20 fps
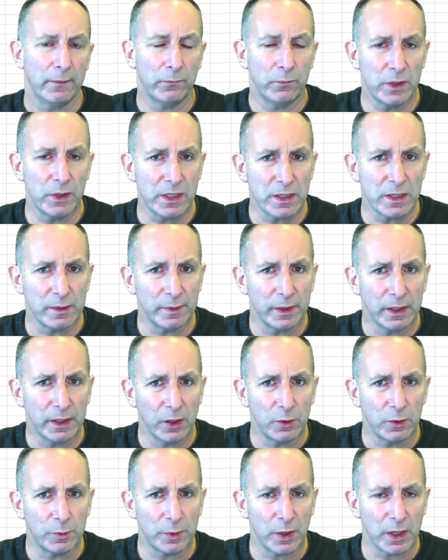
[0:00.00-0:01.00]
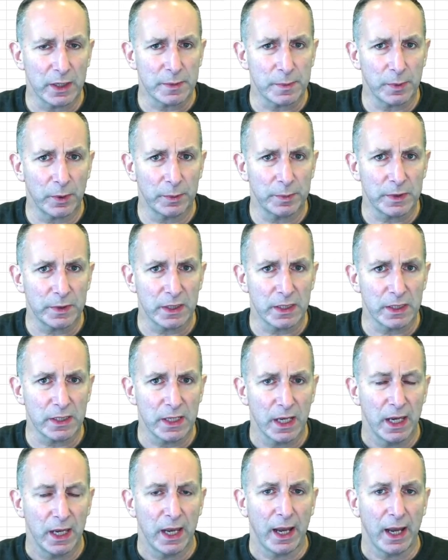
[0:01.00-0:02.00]
reasonably low price properties,
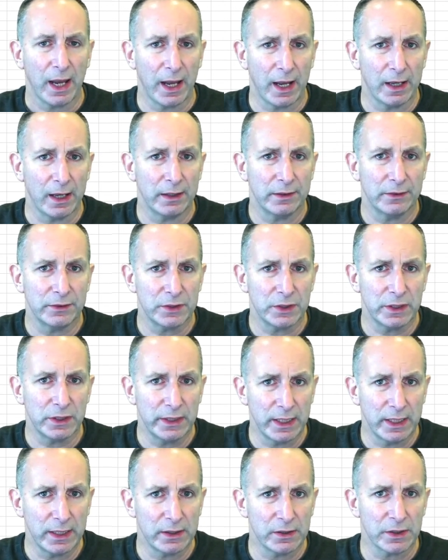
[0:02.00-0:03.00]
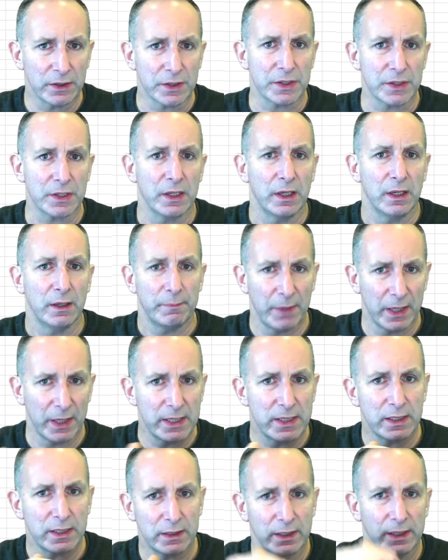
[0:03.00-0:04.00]
and yields
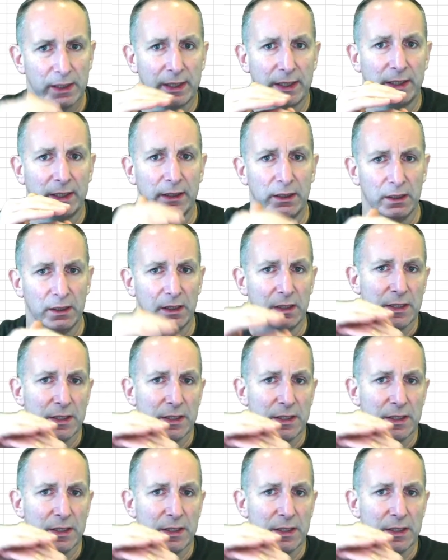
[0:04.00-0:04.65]
basically